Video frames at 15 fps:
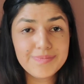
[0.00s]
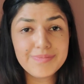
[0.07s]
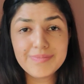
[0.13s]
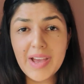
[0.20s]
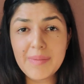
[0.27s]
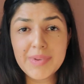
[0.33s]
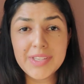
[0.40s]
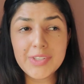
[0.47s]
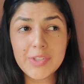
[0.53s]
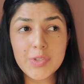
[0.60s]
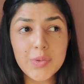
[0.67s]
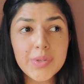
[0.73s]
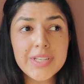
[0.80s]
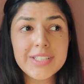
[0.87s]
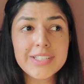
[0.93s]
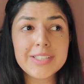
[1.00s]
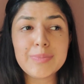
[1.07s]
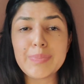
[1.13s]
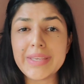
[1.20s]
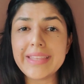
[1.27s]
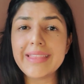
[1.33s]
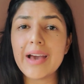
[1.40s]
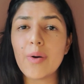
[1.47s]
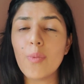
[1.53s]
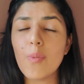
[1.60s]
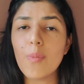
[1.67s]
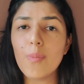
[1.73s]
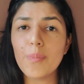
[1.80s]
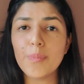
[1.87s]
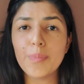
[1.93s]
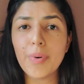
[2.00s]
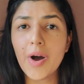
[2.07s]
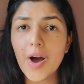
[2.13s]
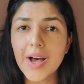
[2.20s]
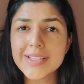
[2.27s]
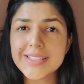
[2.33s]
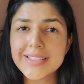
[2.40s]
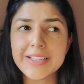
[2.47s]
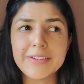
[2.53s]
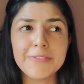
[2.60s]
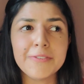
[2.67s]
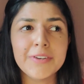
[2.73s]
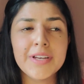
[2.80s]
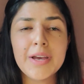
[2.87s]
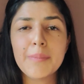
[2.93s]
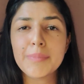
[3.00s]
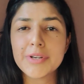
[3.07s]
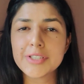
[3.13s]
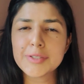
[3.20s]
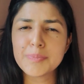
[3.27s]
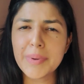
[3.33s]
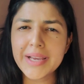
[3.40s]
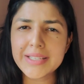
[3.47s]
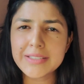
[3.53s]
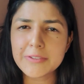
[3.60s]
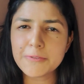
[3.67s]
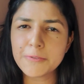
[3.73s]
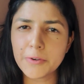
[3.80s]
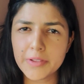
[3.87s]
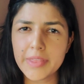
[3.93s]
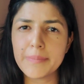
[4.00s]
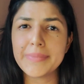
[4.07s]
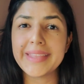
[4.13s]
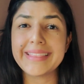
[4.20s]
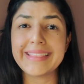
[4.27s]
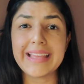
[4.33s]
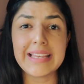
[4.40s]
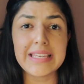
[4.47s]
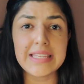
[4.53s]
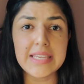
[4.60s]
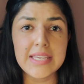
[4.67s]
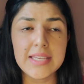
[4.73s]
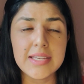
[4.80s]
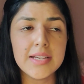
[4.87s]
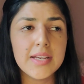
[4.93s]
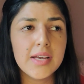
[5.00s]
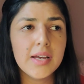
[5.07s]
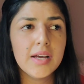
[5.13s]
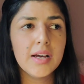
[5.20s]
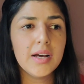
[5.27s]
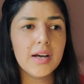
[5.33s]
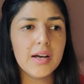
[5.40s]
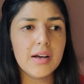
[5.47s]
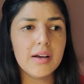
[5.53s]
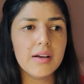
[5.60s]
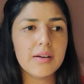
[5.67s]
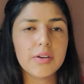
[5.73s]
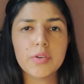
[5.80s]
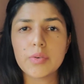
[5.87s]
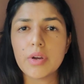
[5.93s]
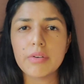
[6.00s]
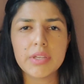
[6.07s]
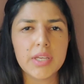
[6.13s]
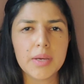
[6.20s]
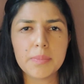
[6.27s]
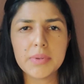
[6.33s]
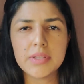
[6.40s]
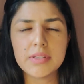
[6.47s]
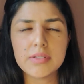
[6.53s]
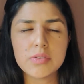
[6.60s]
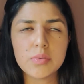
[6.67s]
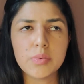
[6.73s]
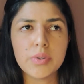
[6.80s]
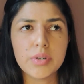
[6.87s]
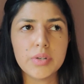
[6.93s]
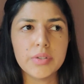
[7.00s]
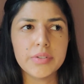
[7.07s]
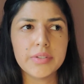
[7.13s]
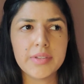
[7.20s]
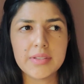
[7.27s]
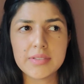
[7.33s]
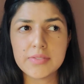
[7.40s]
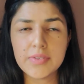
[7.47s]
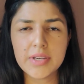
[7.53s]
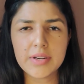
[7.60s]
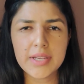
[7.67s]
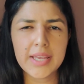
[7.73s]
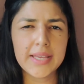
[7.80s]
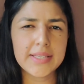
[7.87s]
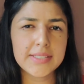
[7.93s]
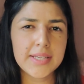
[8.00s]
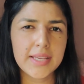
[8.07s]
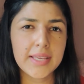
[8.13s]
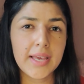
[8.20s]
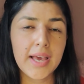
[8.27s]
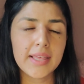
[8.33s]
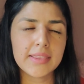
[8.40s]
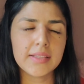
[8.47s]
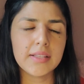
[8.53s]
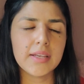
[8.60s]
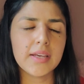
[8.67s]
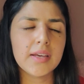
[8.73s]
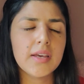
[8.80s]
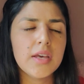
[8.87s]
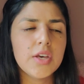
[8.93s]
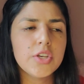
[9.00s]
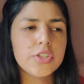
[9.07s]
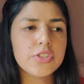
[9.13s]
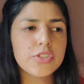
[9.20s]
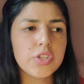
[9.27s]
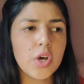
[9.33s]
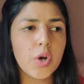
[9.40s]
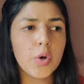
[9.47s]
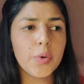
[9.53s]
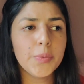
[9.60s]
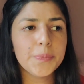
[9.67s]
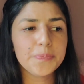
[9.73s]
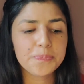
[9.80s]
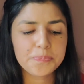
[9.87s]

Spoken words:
I mean, you can just be that positive perspective for them that they need. growing up in this world that's very anti-Catholic. So